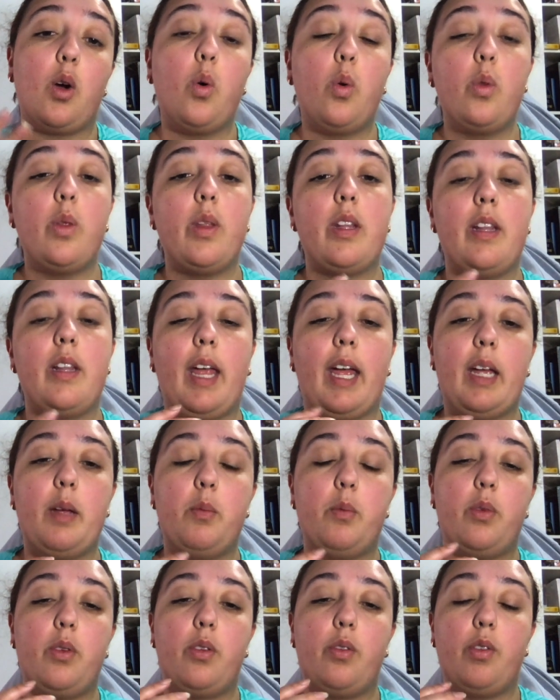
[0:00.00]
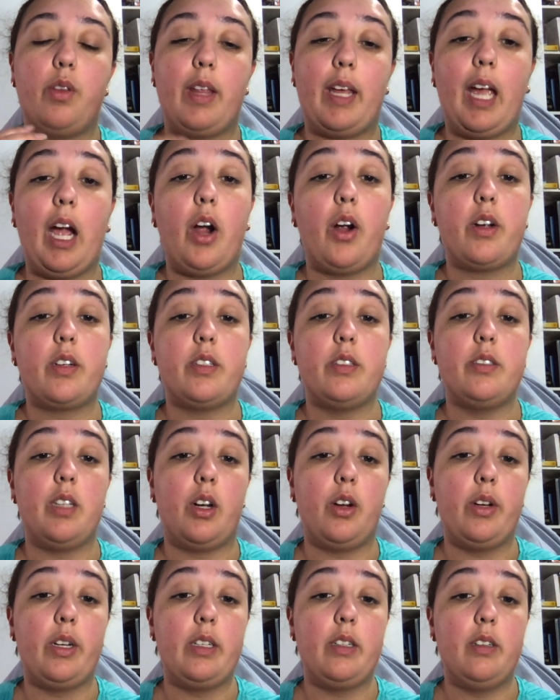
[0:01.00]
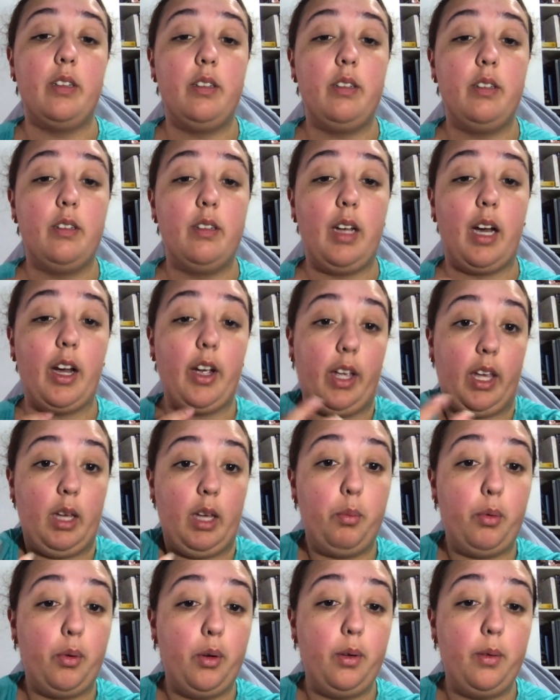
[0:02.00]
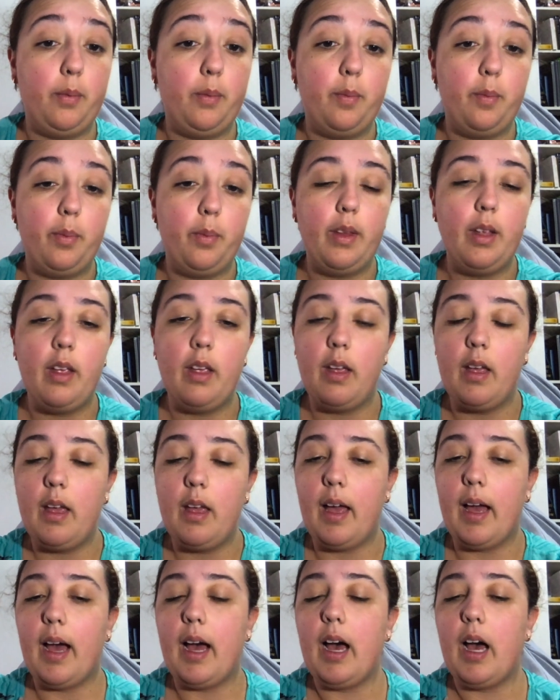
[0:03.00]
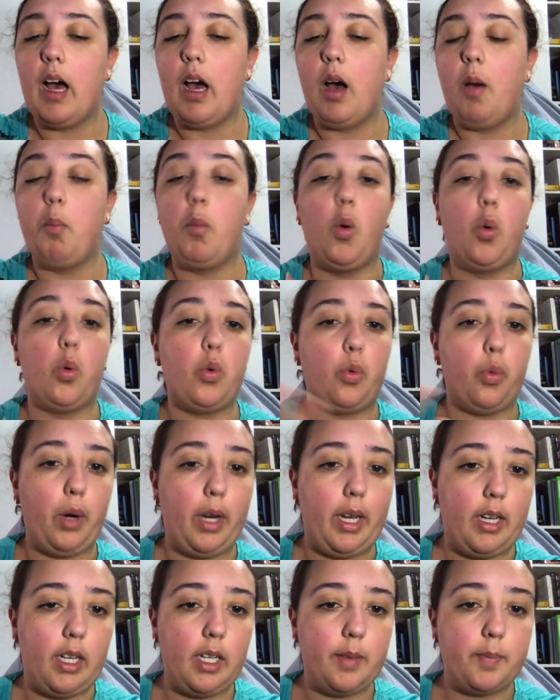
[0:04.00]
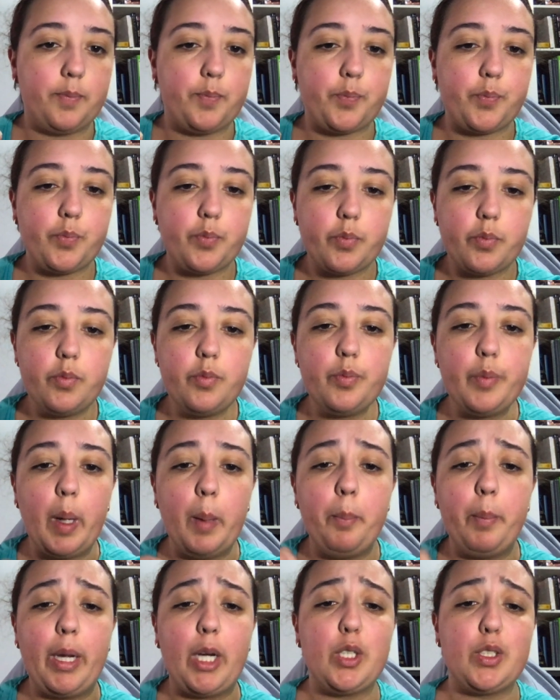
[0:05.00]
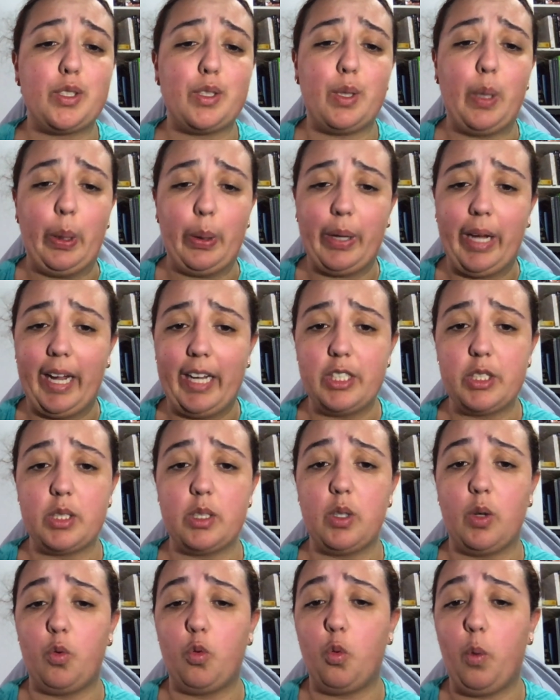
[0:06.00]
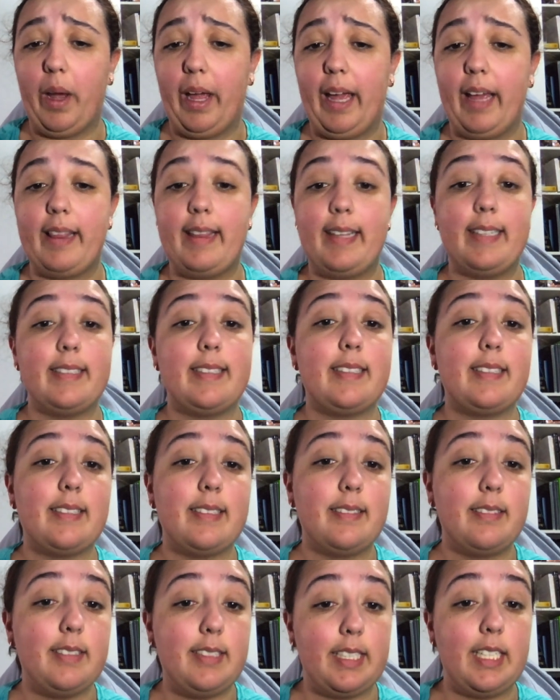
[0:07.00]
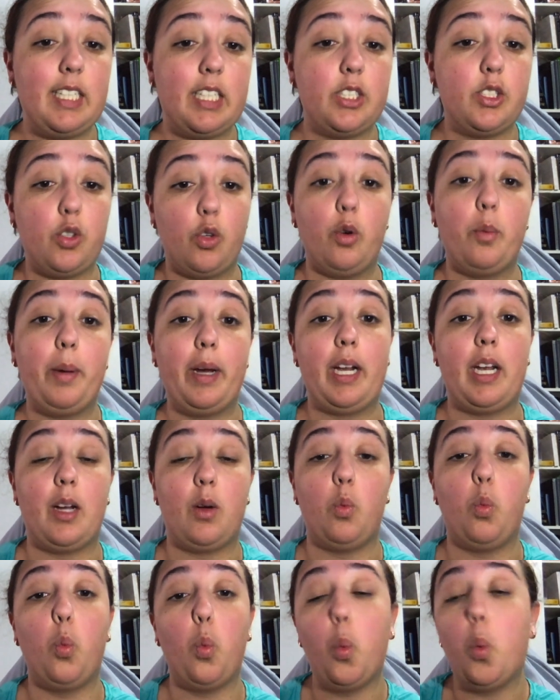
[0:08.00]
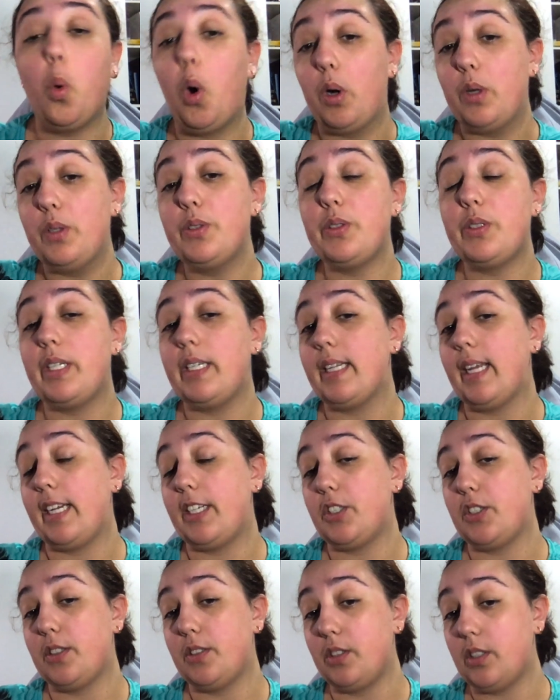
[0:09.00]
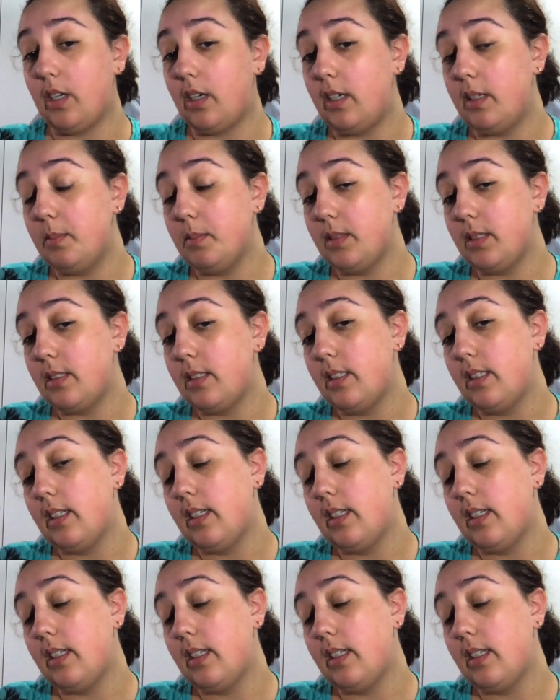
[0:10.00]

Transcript: all the names for the characters are Hebrew or Greek, because of the location of where this city Zorabella was in ancient times,